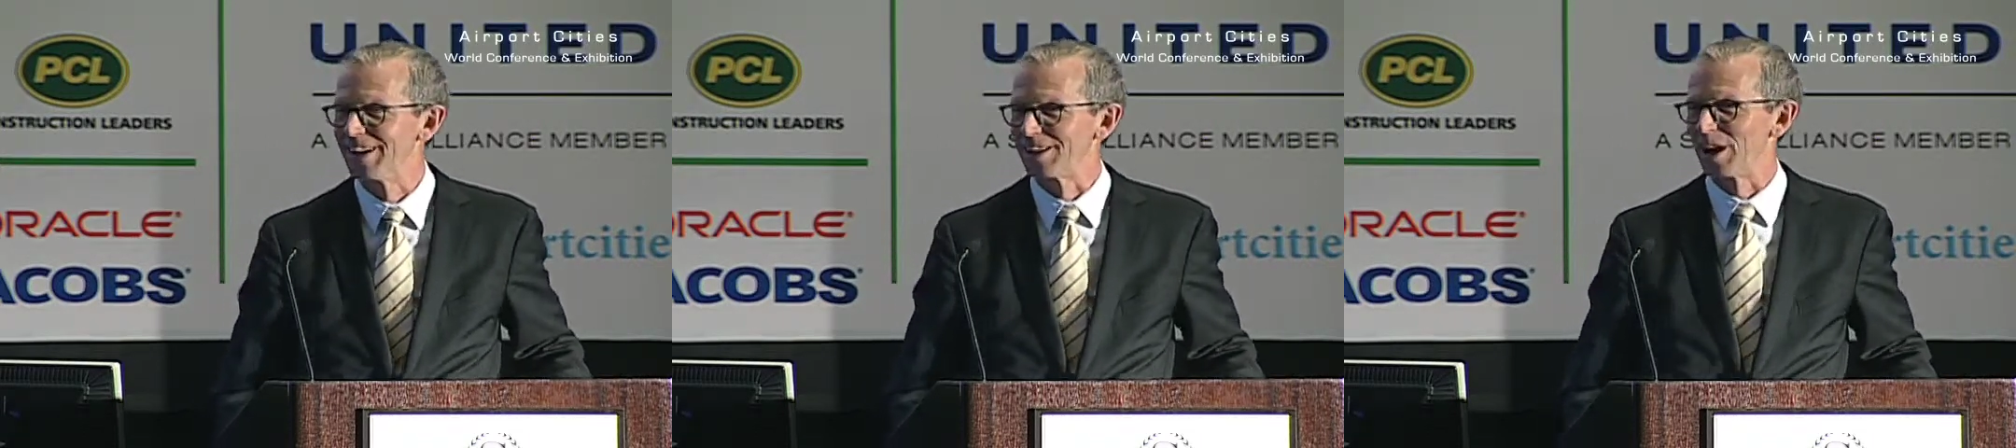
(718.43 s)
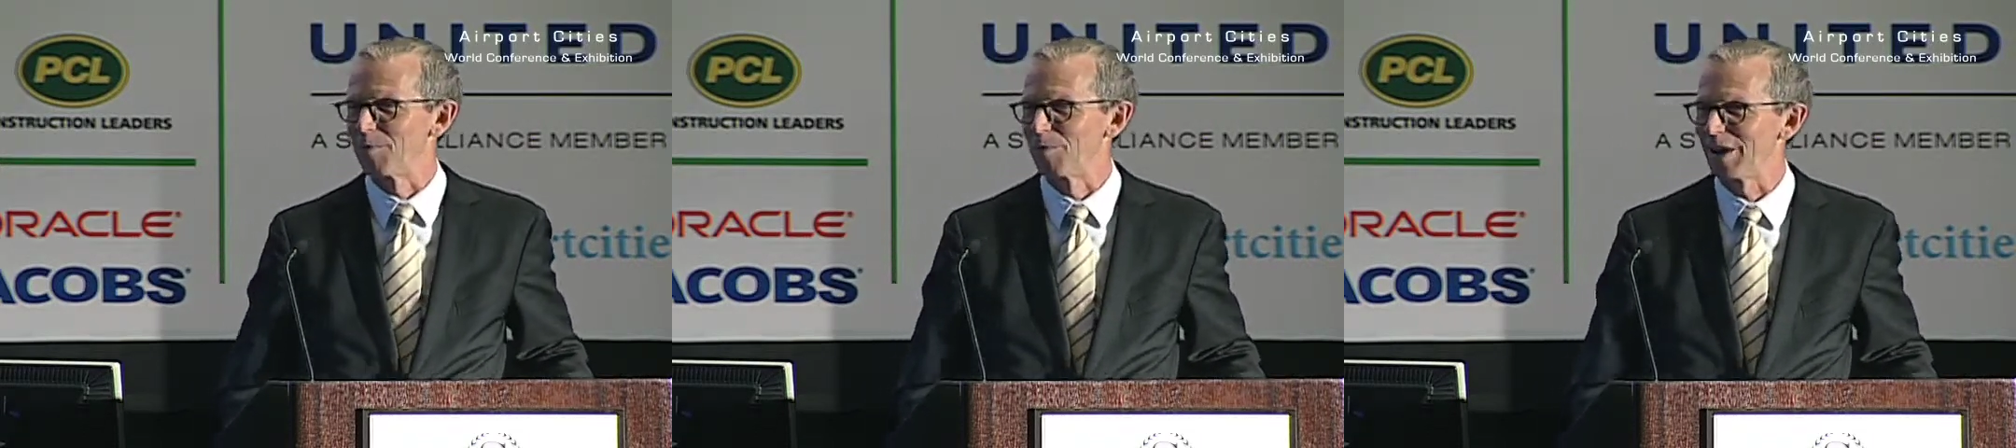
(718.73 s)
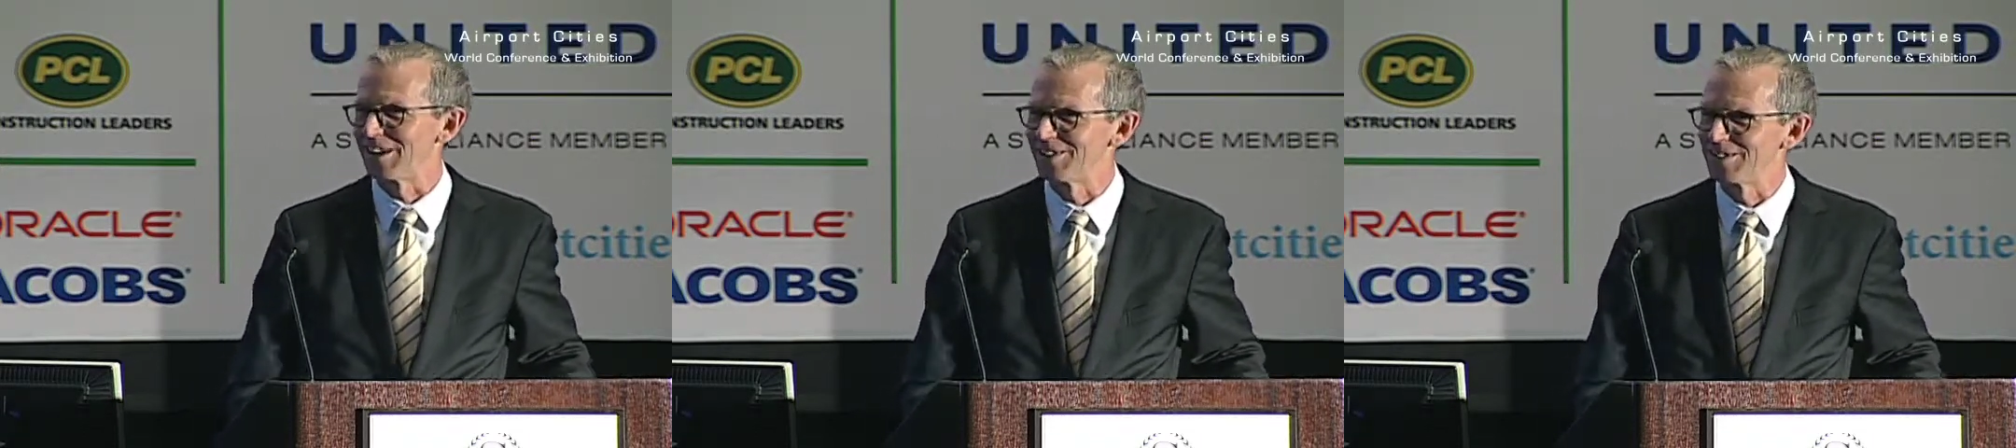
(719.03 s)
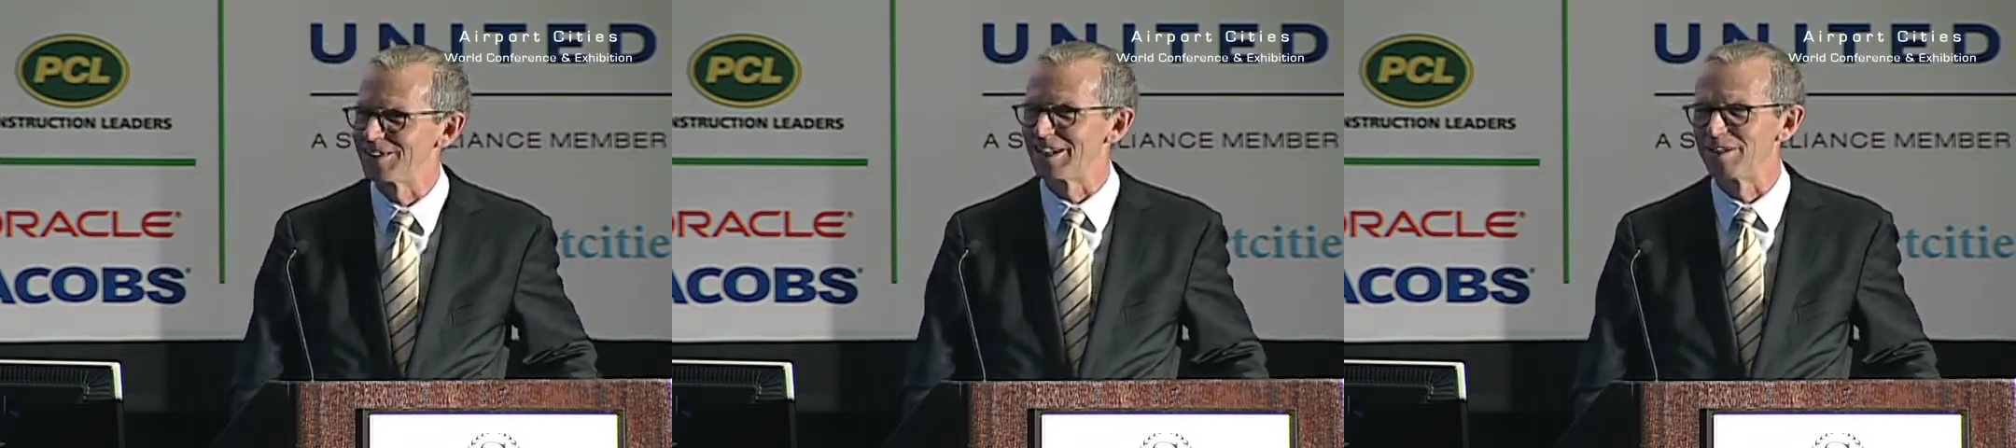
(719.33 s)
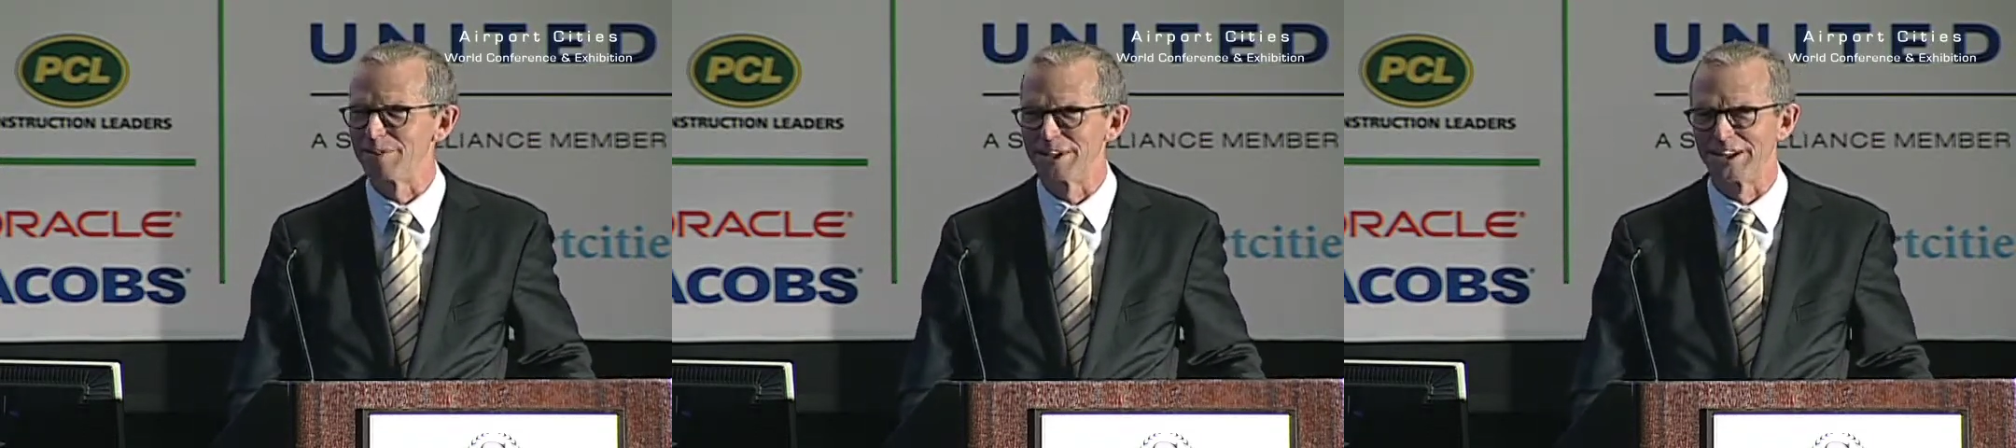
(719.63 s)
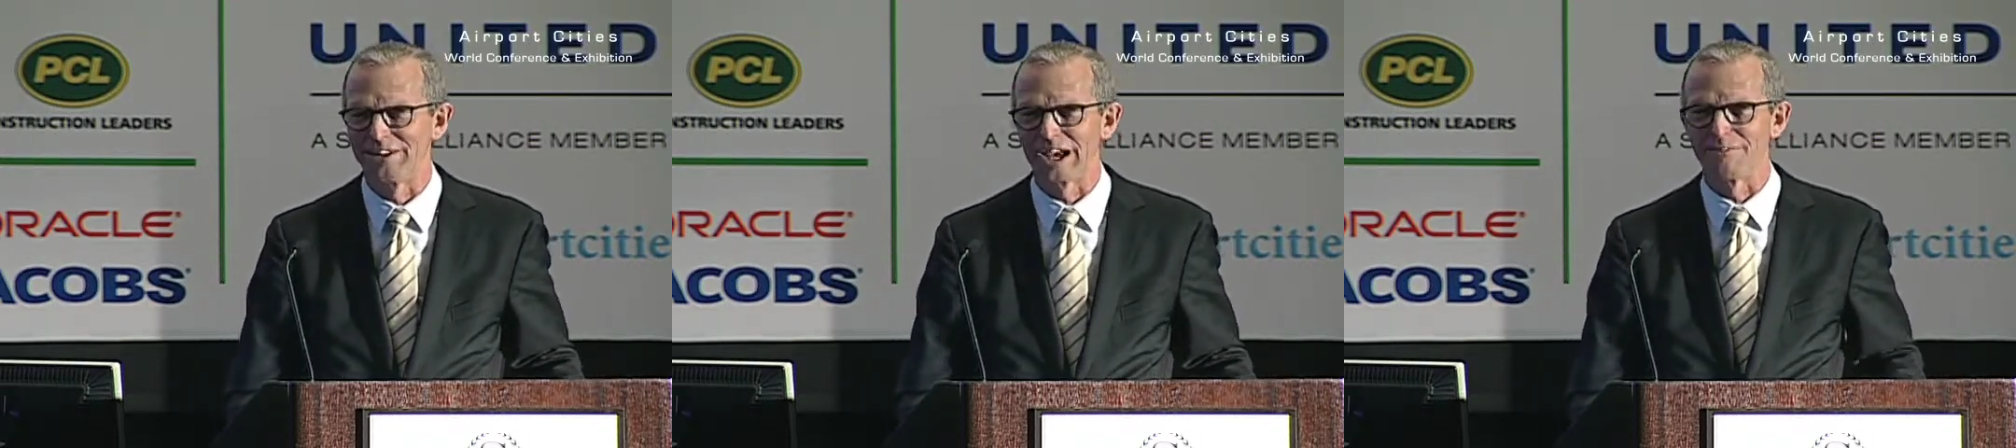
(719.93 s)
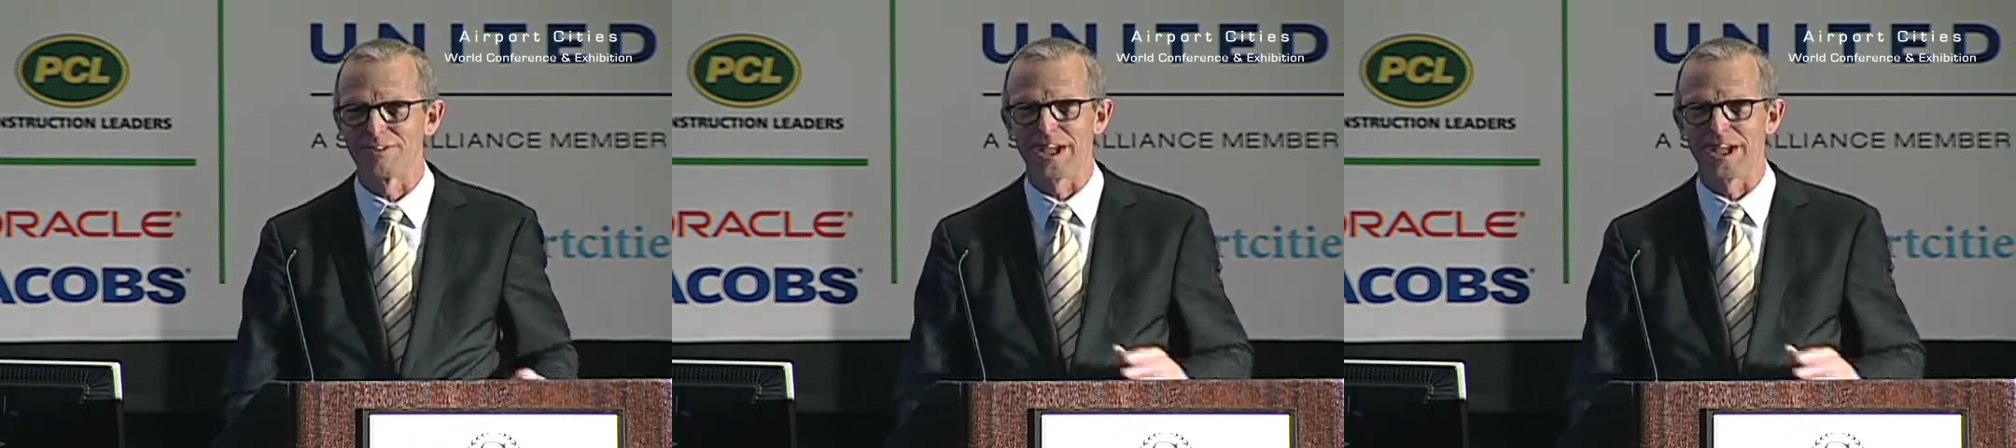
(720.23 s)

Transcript: a couple of passengers said to me, you have